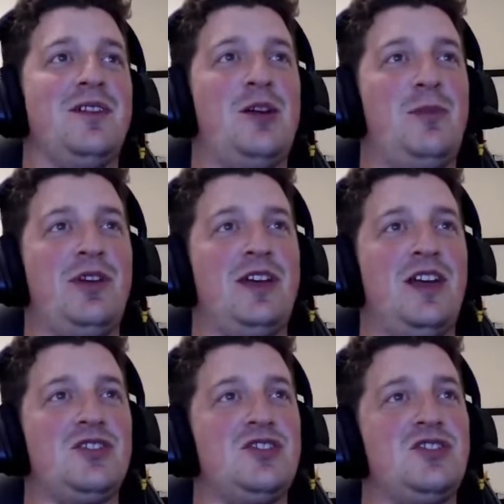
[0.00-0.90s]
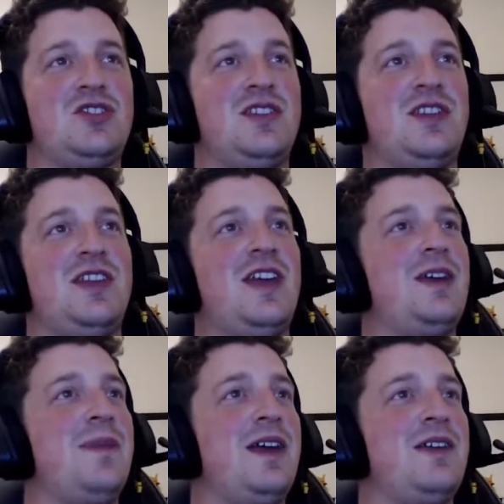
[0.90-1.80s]
homologation shit that they
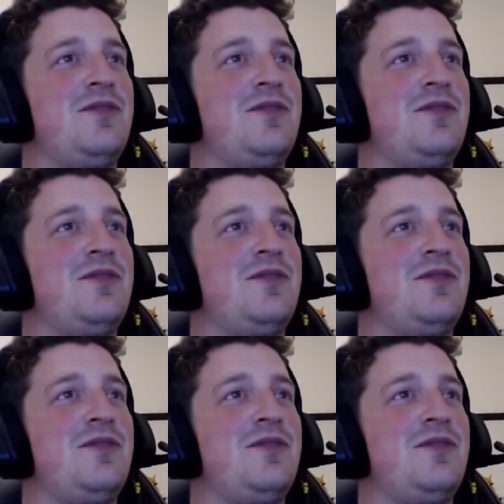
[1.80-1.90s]
had made